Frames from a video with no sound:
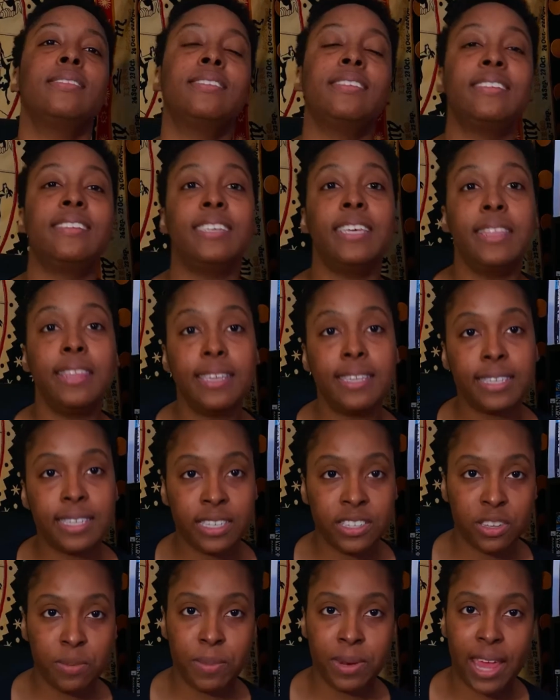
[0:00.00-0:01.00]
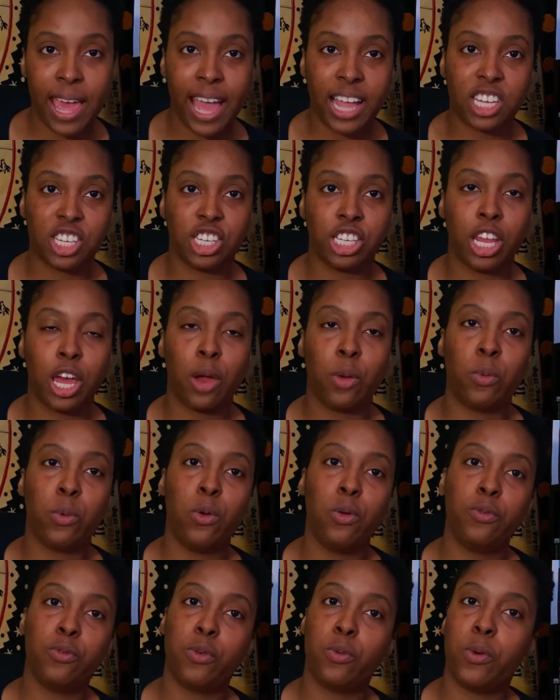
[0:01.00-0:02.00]
see this system in action, I
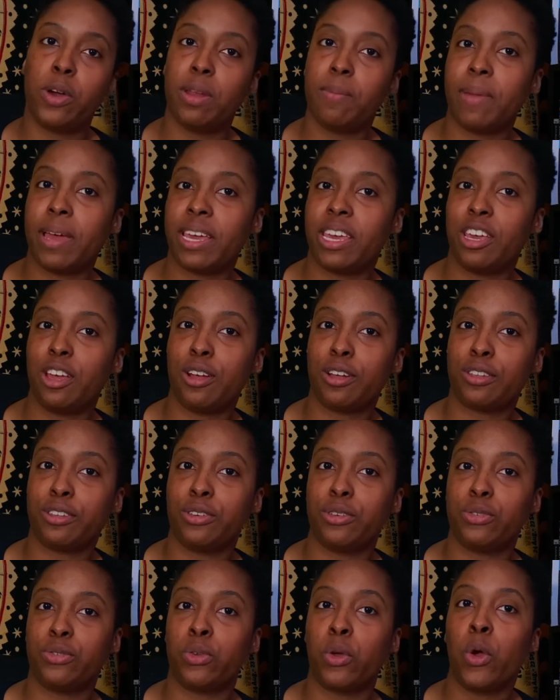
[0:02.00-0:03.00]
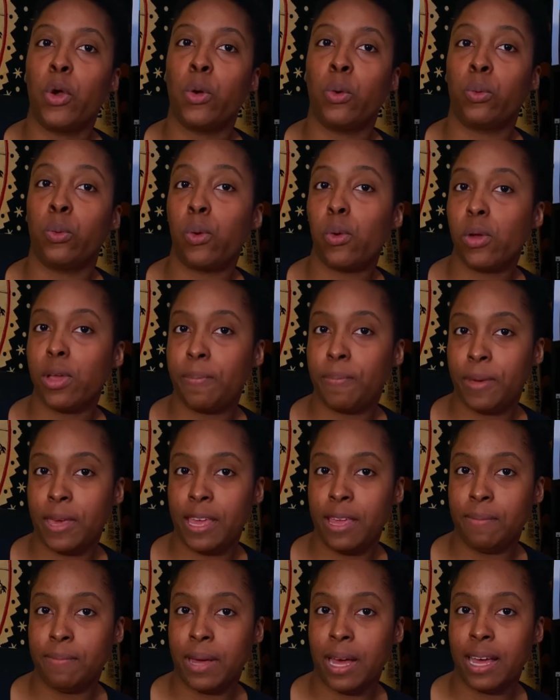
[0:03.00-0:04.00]
wrote for one of my characters, Rory
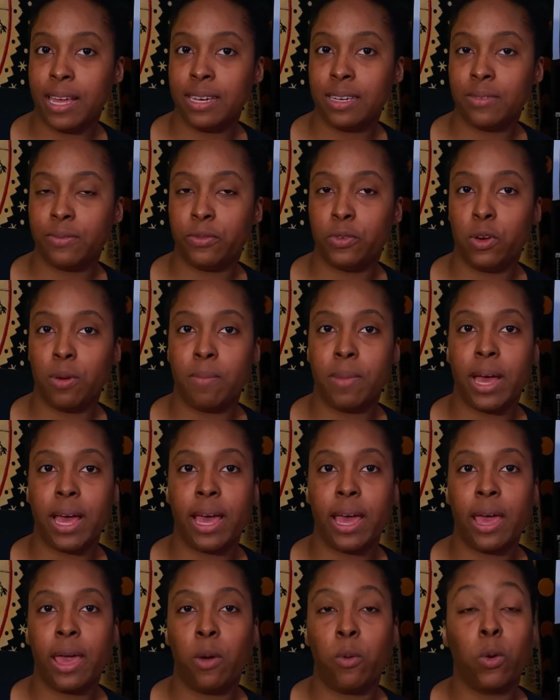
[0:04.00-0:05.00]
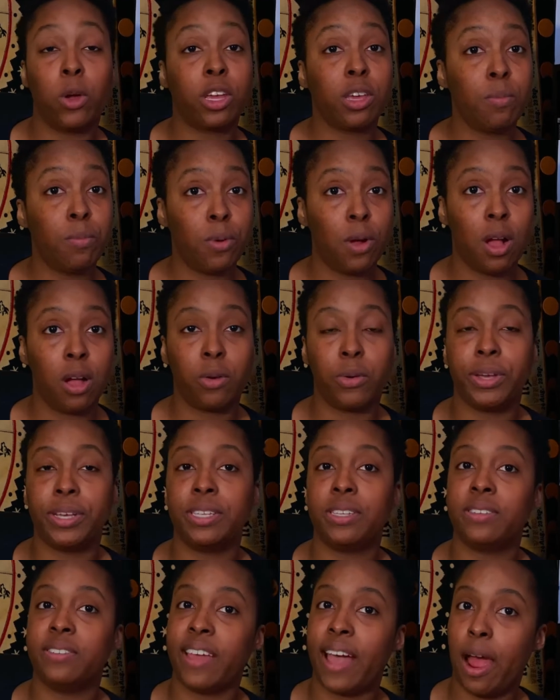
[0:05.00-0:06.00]
Piedmont, for my work in progress,
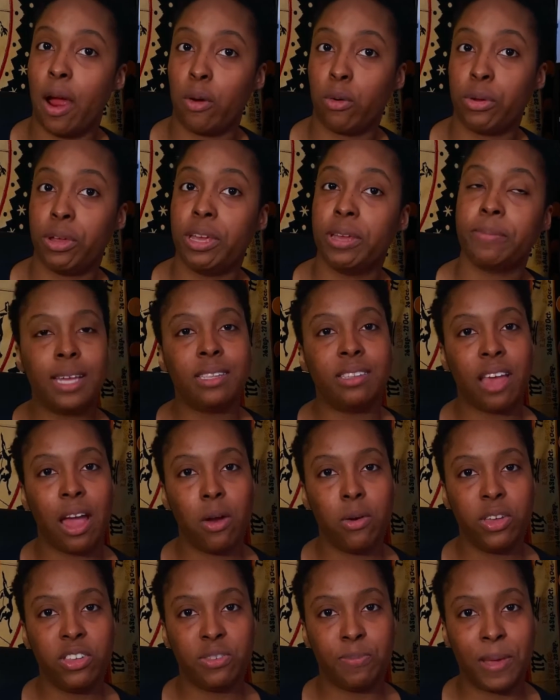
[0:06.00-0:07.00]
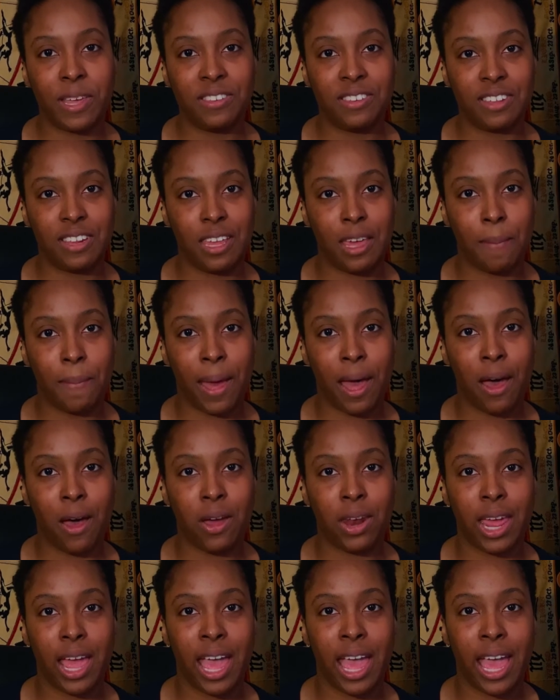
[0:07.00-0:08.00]
Dowry. Dowry is basically about
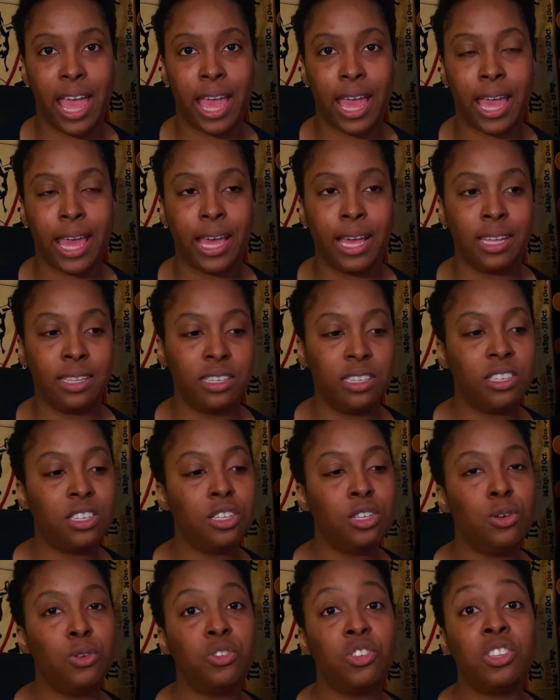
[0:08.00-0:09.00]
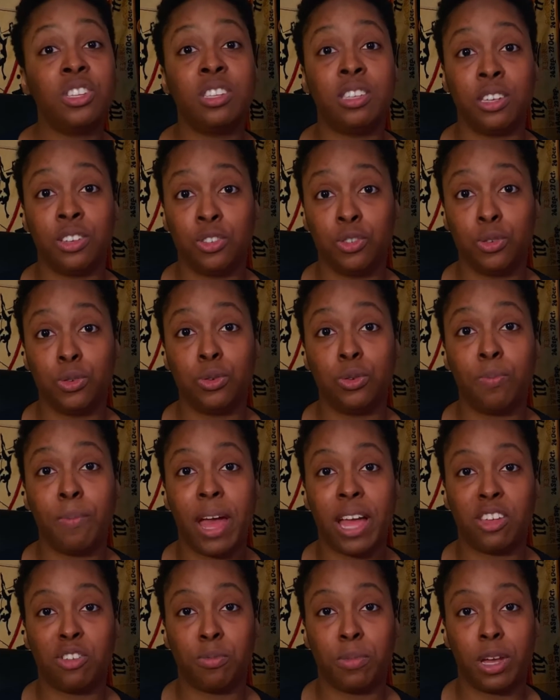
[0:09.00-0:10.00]
a disillusioned digital
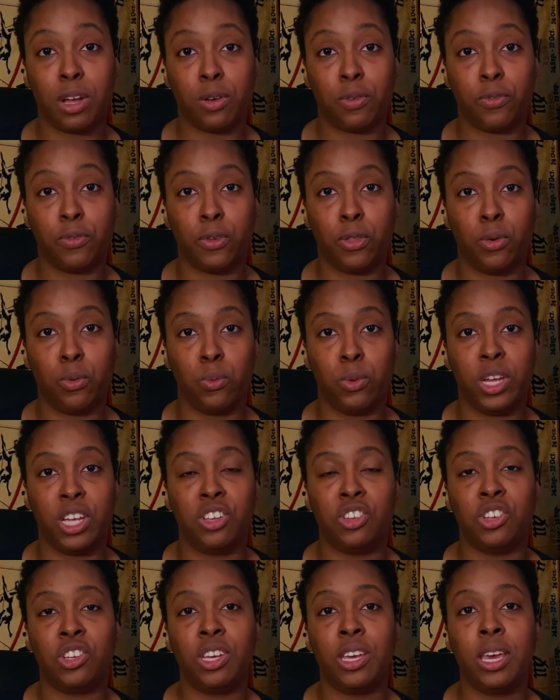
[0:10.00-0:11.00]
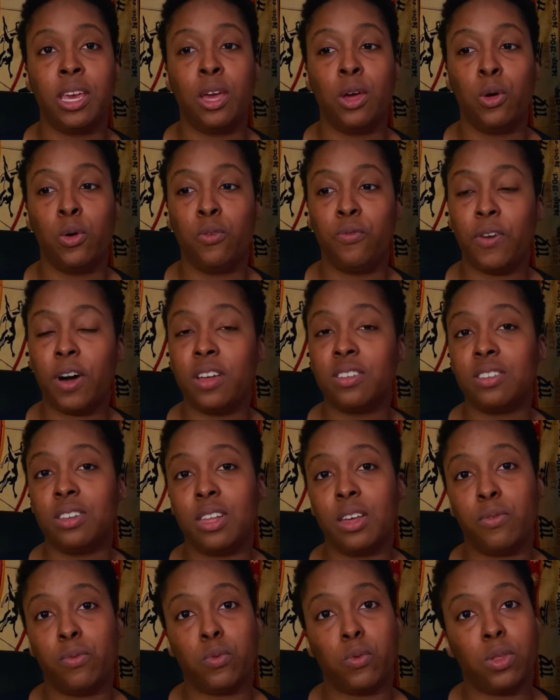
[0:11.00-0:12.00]
matchmaker for the rich who falls in
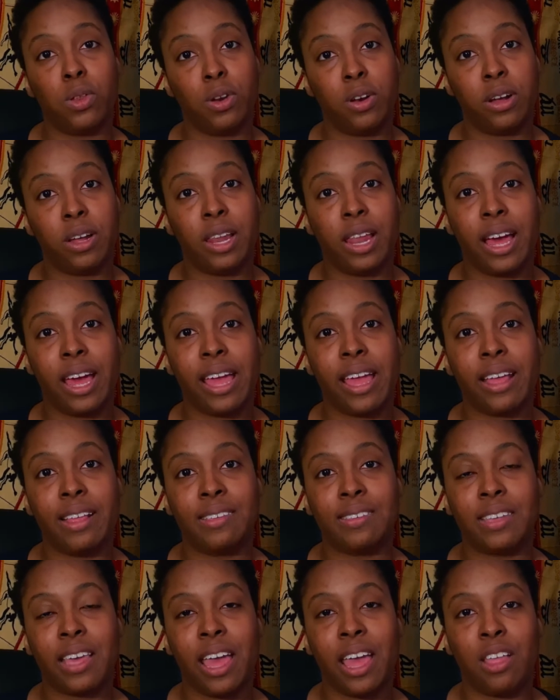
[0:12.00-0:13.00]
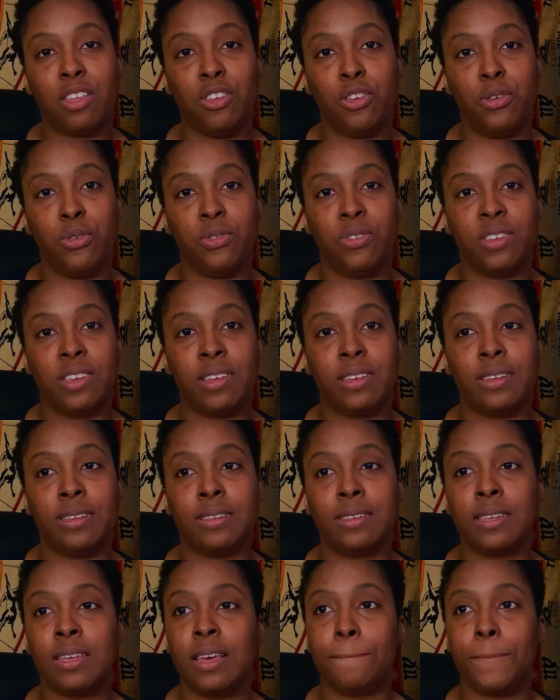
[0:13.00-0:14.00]
love with one of her clients and uses
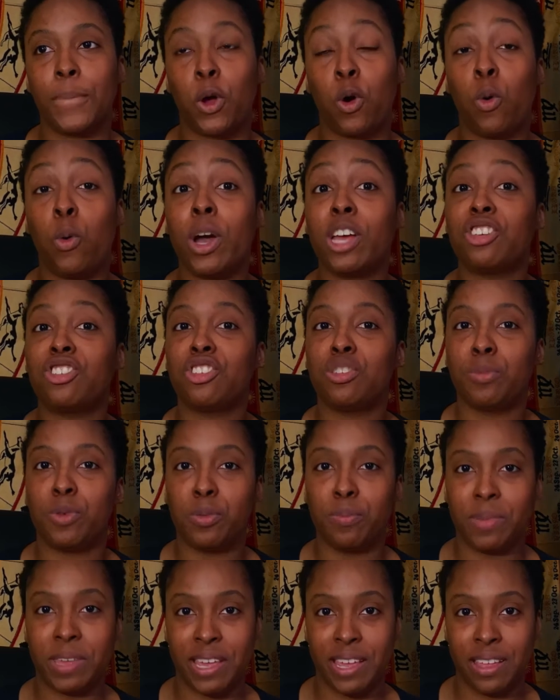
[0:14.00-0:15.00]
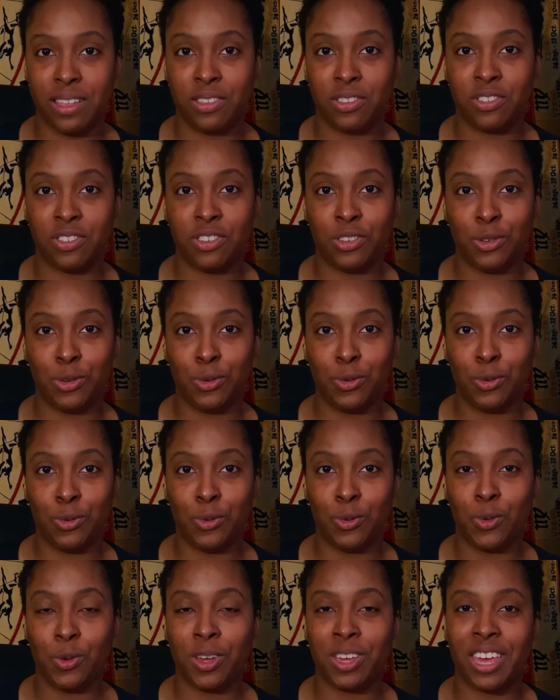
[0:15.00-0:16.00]
questionable means
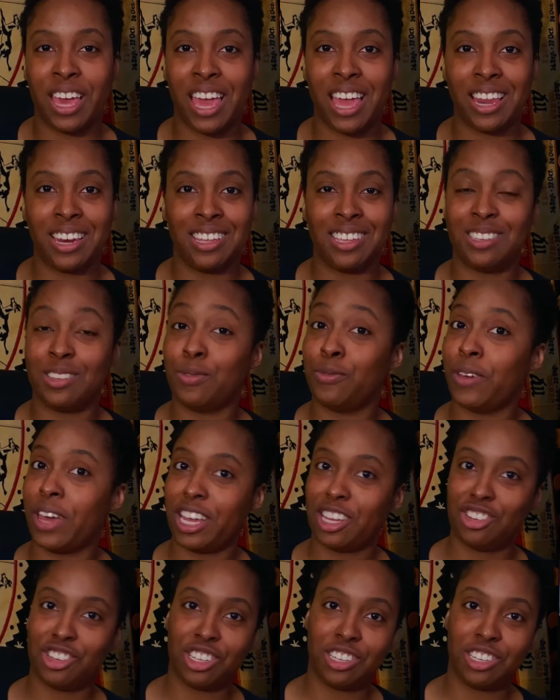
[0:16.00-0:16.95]
to gain his affection.